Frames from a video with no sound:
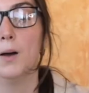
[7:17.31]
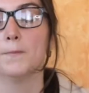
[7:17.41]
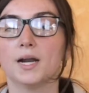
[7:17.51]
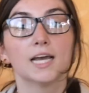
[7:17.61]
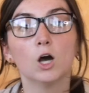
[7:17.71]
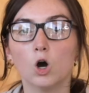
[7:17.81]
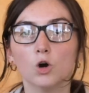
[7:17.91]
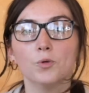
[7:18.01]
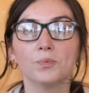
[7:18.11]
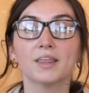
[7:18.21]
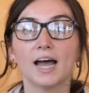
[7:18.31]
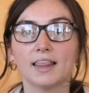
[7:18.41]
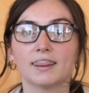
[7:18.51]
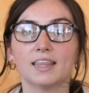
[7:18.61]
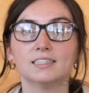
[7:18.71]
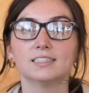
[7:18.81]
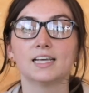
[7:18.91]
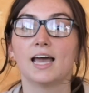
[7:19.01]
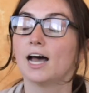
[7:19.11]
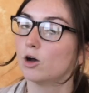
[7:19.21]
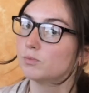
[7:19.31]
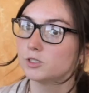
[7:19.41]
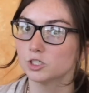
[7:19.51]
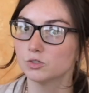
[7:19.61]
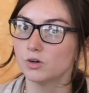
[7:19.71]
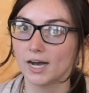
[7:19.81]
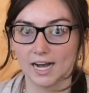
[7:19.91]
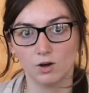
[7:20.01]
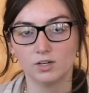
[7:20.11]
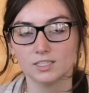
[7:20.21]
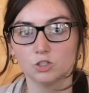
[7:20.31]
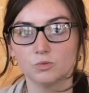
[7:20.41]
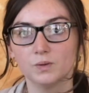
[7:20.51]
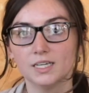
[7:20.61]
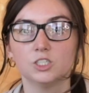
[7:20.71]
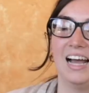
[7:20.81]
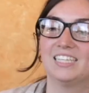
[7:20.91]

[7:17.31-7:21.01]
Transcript: but I hope that this helped you out a little bit.